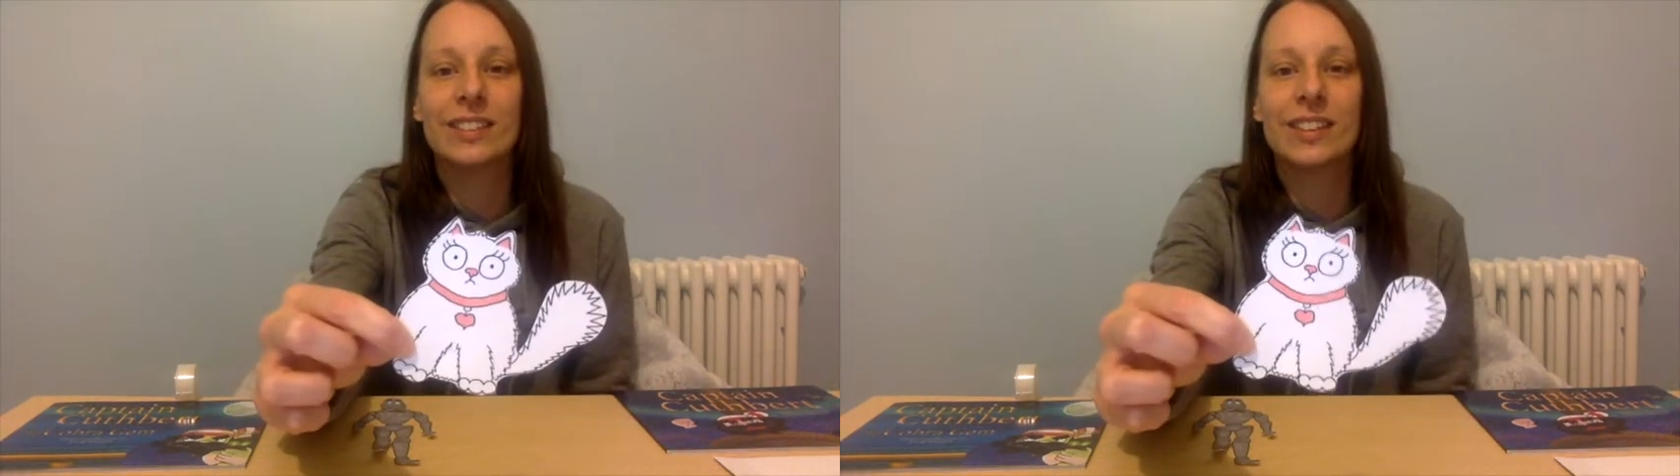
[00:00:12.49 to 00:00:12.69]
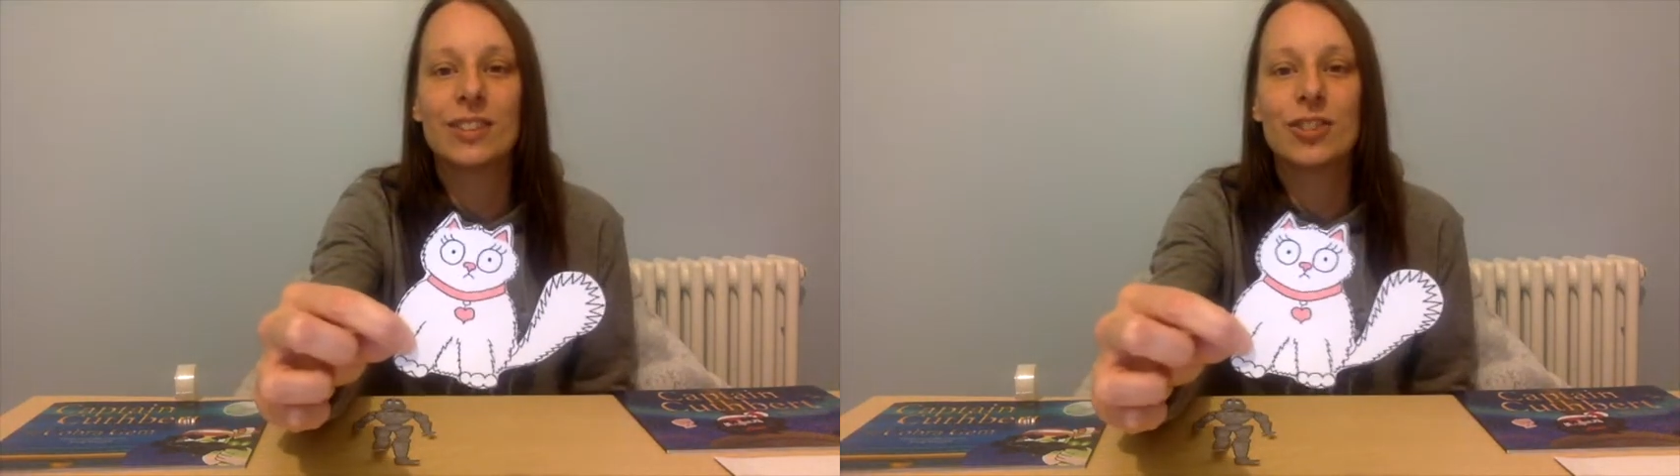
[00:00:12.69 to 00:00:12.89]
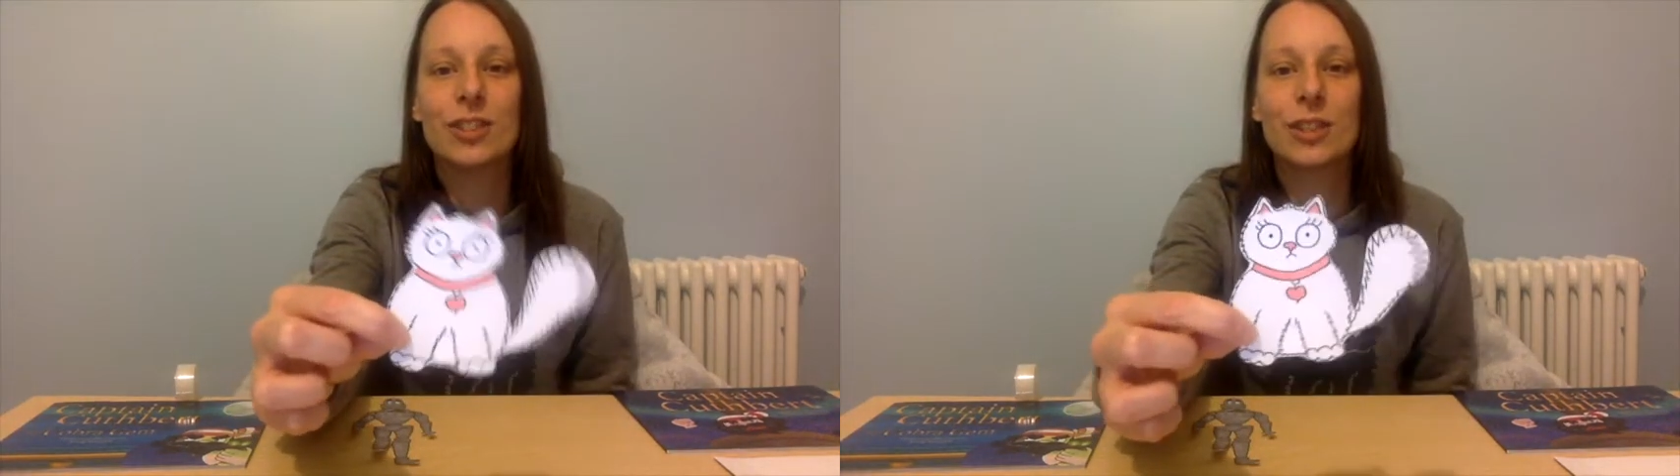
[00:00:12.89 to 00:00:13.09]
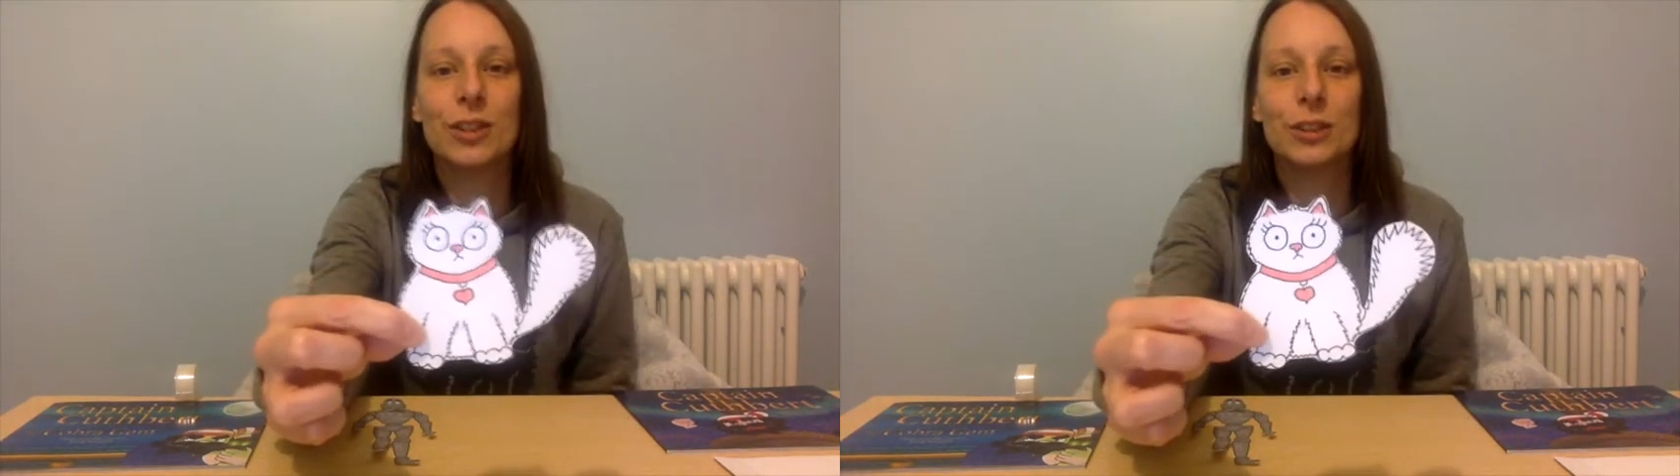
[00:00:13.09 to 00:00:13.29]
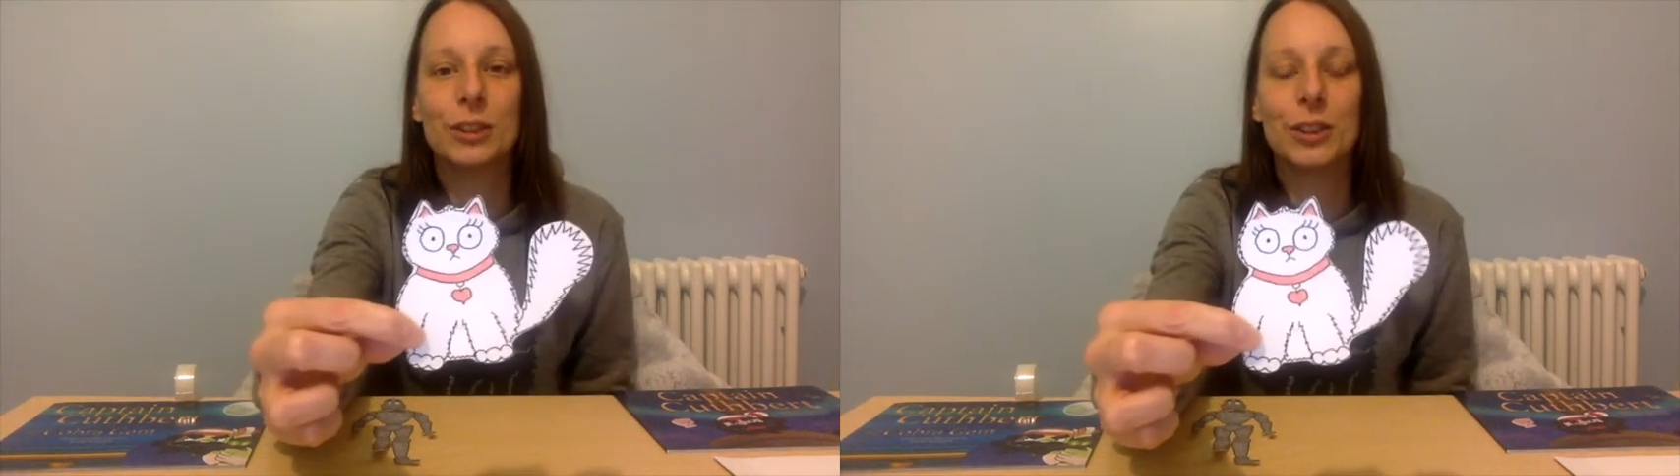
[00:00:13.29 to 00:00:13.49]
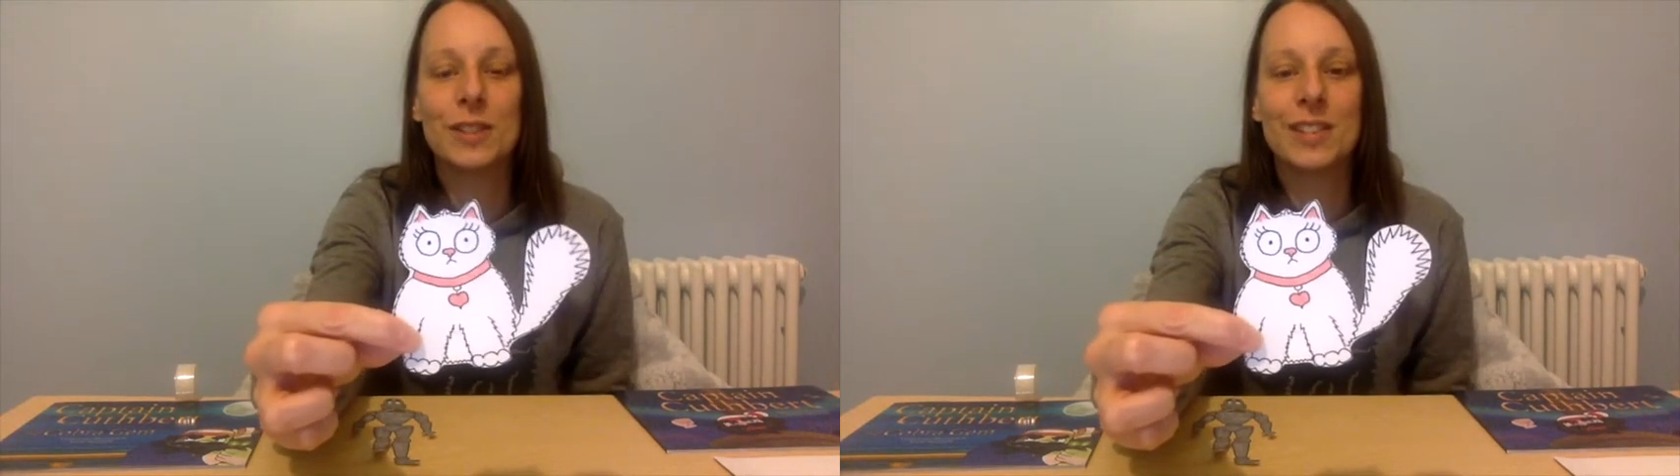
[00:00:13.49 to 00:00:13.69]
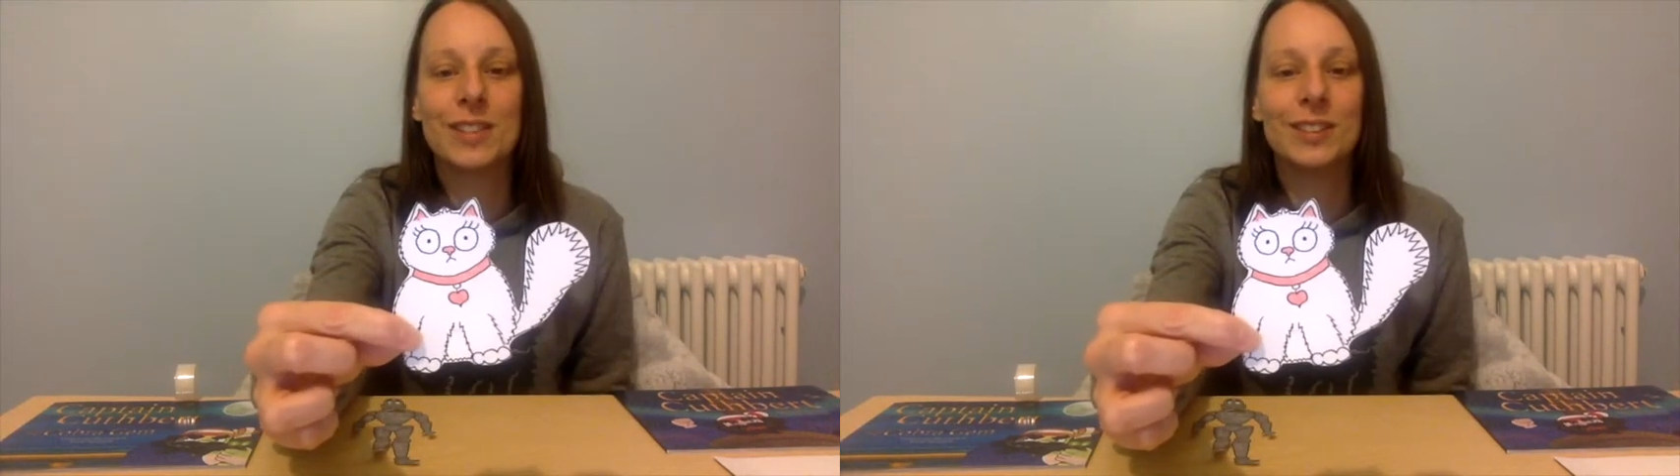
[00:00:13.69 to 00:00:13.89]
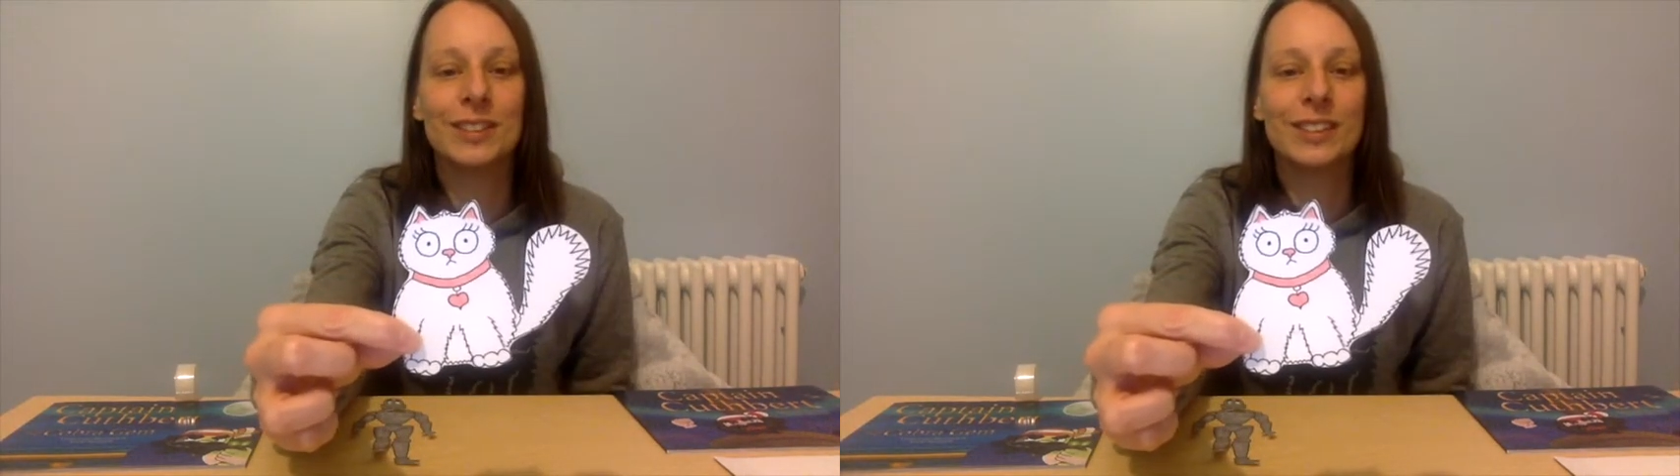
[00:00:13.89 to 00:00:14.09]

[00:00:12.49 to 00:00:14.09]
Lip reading: and she's called Dotty.